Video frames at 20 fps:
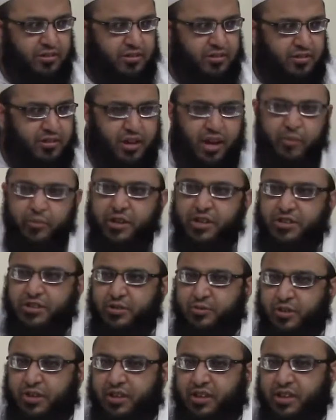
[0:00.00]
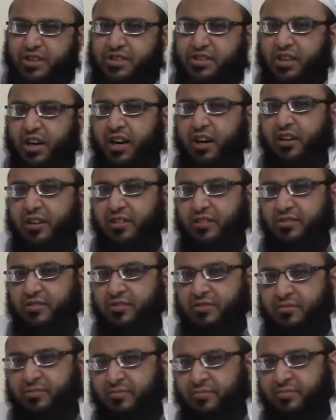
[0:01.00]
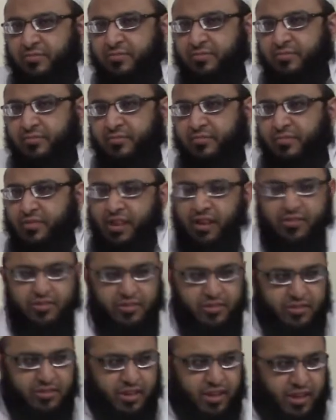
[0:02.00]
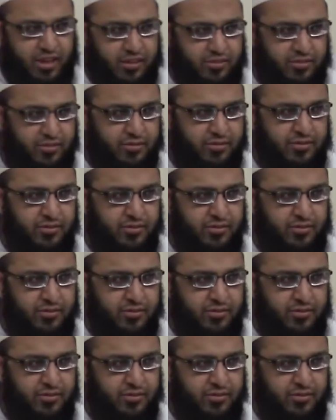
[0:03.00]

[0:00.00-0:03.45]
The dimension where the Dajjal is. Yes, he's alive.